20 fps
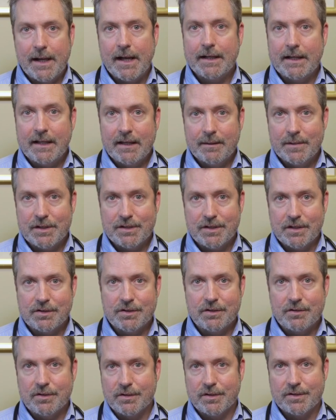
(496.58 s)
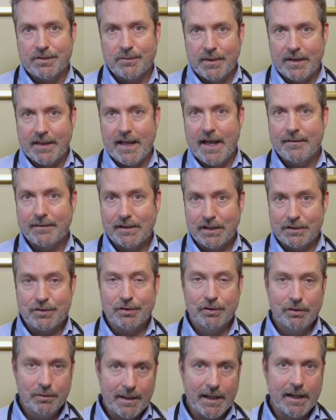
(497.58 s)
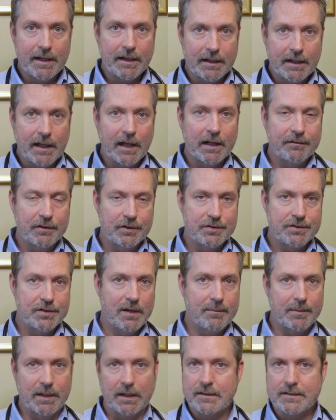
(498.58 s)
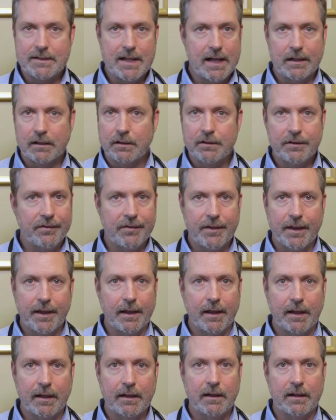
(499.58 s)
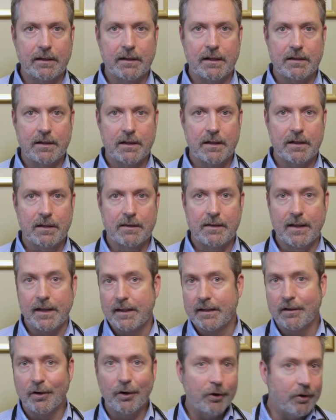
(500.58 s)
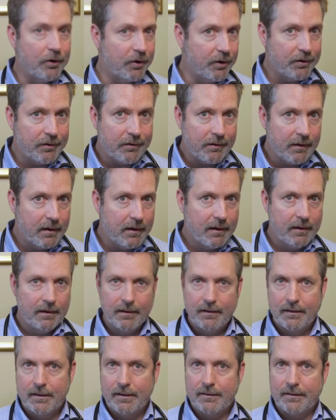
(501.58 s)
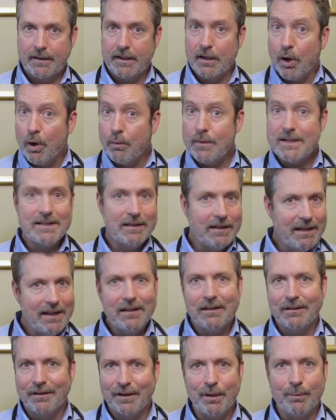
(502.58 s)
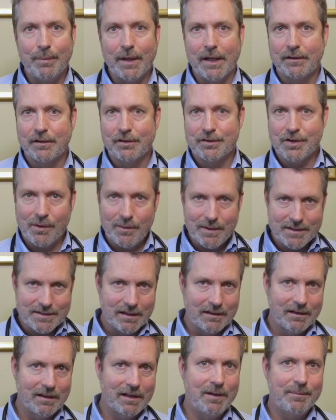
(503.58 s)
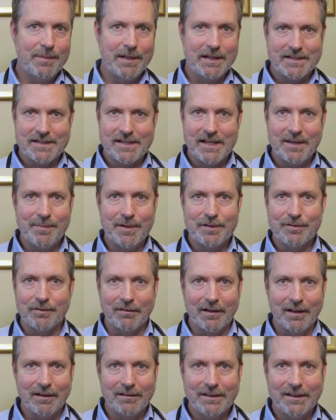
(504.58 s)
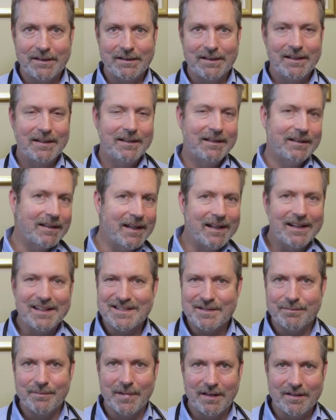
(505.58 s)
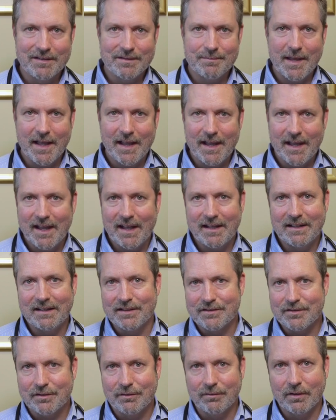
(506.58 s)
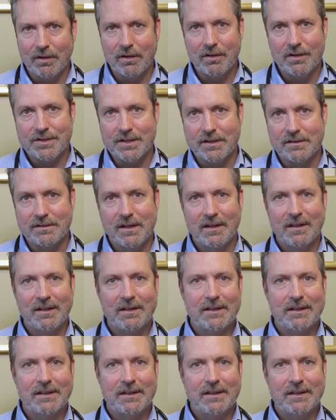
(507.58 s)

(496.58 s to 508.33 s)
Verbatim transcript: body image issues with having a tube hanging out of your stomach. It's not a good thing, and it they hurt. They always leak a little bit. There's always a little bit of seepage around it. it kind of smells bad and it's gross and